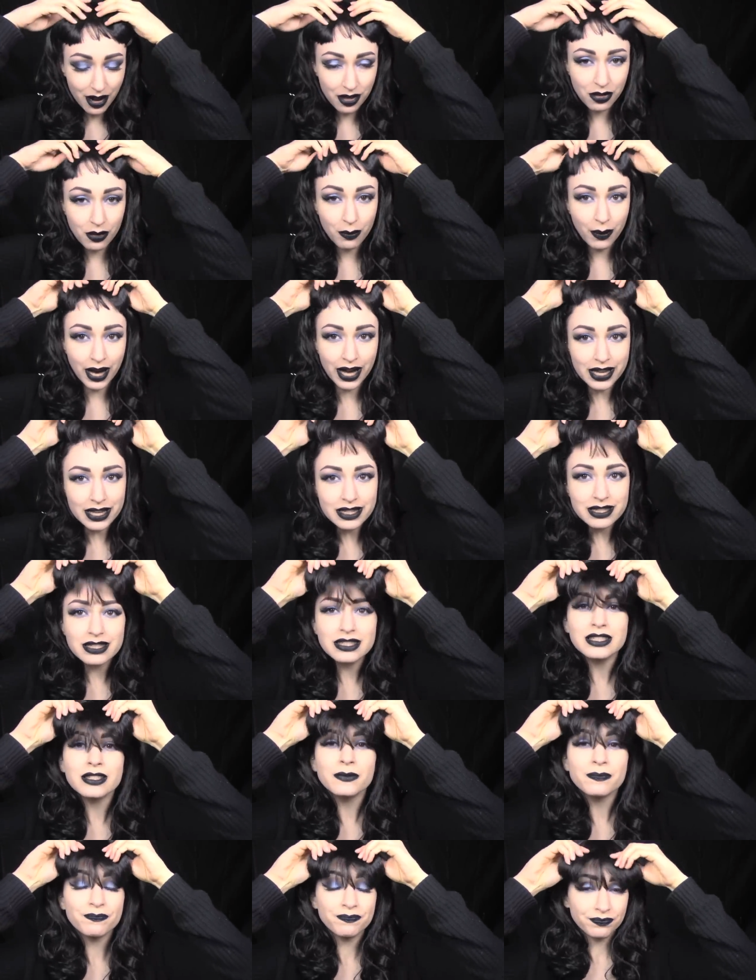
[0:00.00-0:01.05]

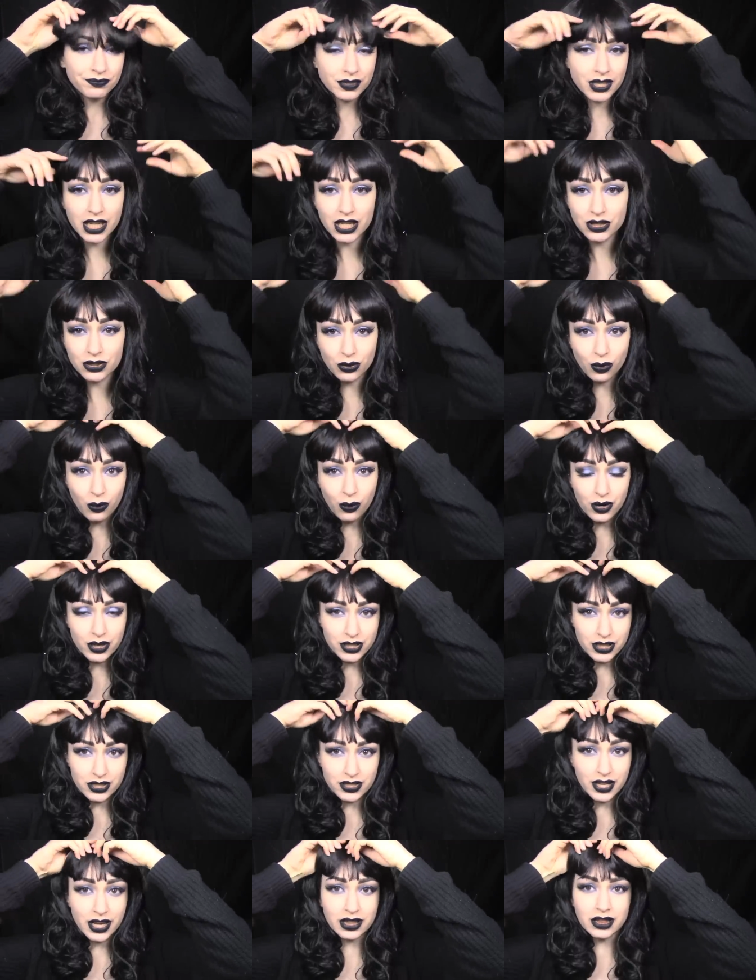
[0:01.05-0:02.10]
Otherwise, it's
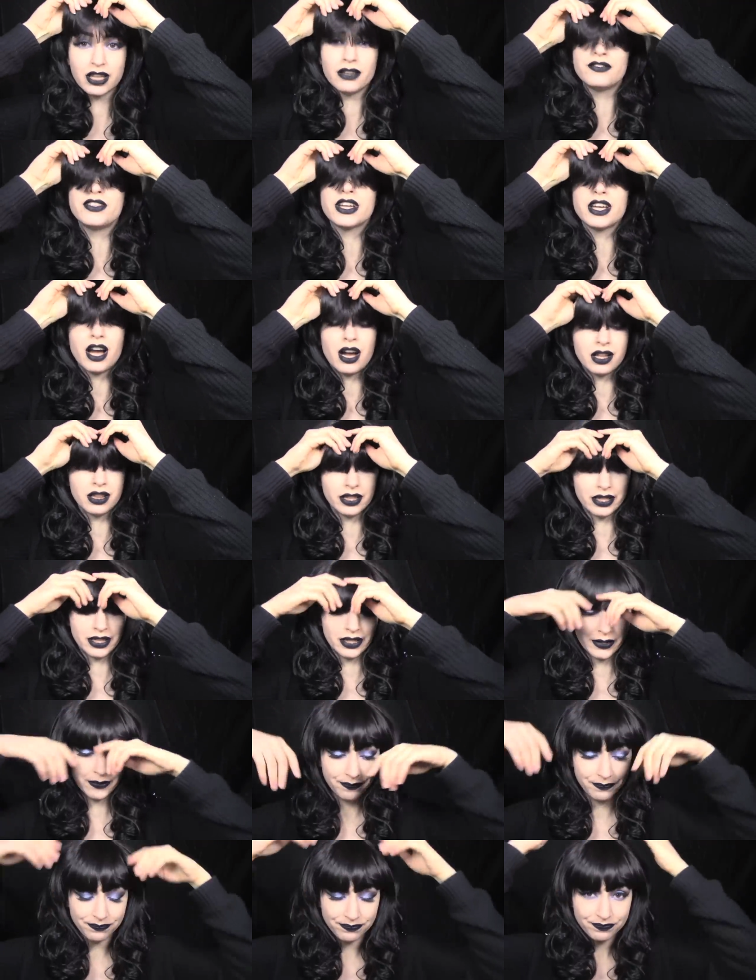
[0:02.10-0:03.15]
gorgeous. I love the color.